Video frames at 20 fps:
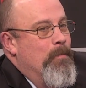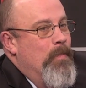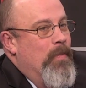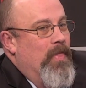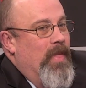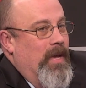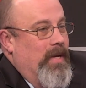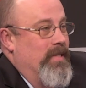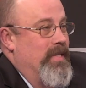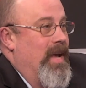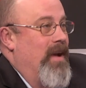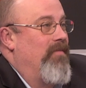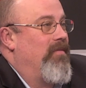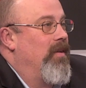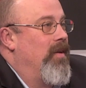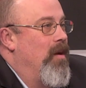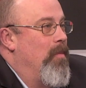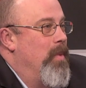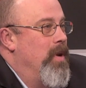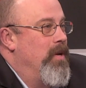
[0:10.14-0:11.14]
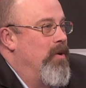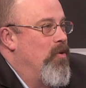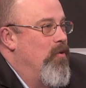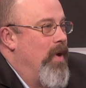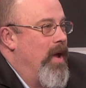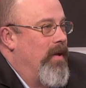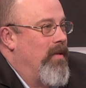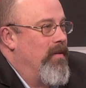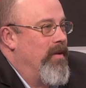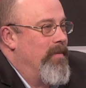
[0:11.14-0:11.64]
Things have to come in
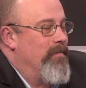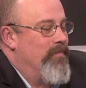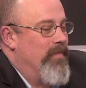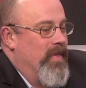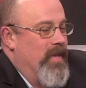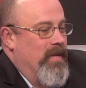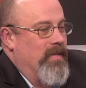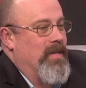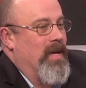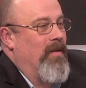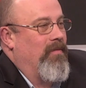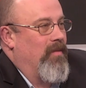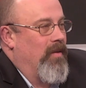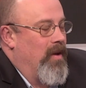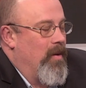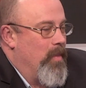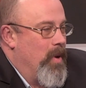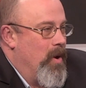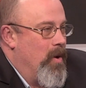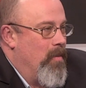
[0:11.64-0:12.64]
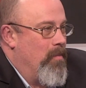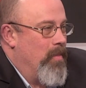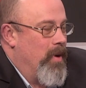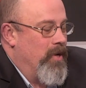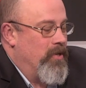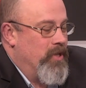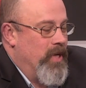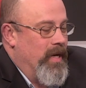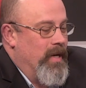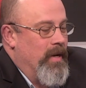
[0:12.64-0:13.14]
correctly, things have to come in on
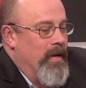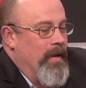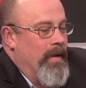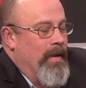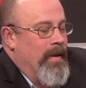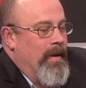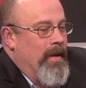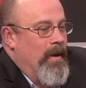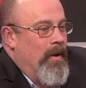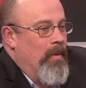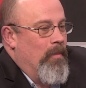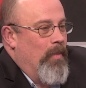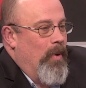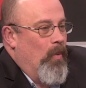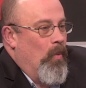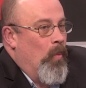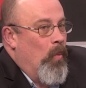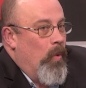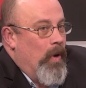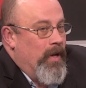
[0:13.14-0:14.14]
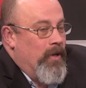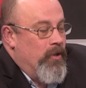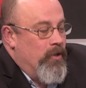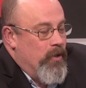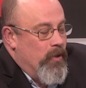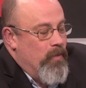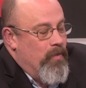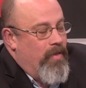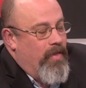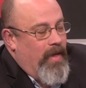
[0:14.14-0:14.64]
budget, but we
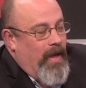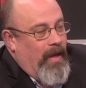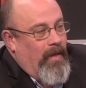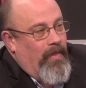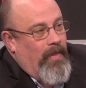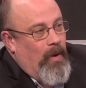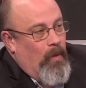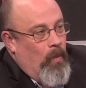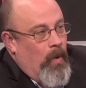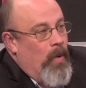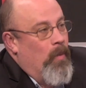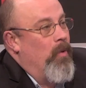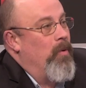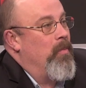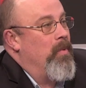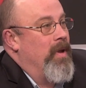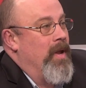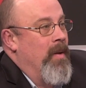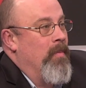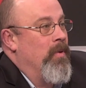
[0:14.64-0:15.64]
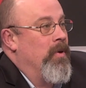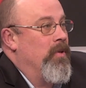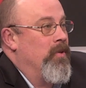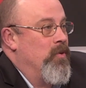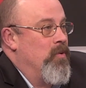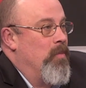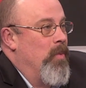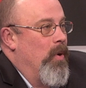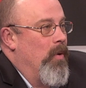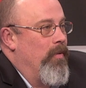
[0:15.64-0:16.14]
do think that we would be able to
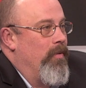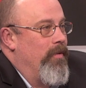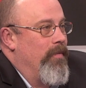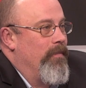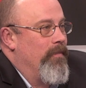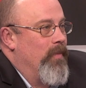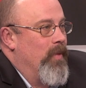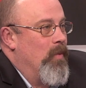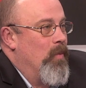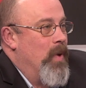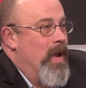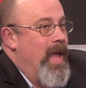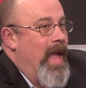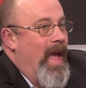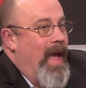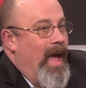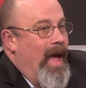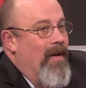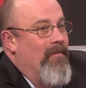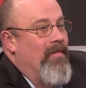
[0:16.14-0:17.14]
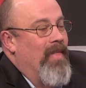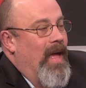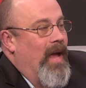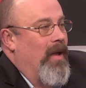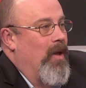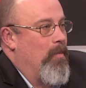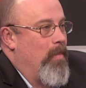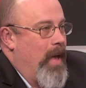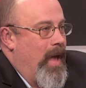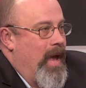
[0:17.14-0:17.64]
do both. We have
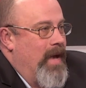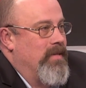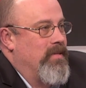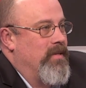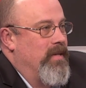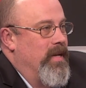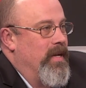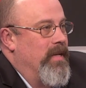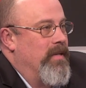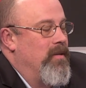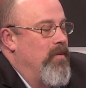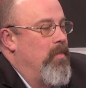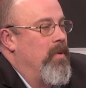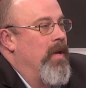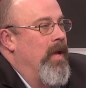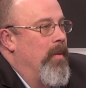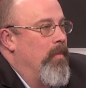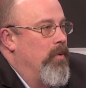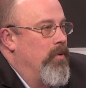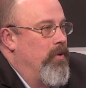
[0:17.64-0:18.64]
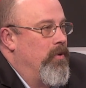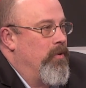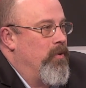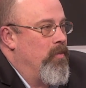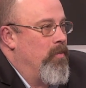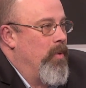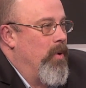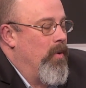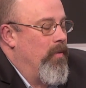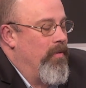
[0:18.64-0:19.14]
that capacity to be able to
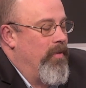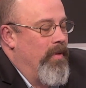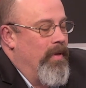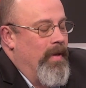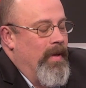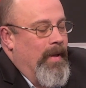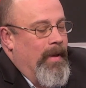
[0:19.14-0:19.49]
do both.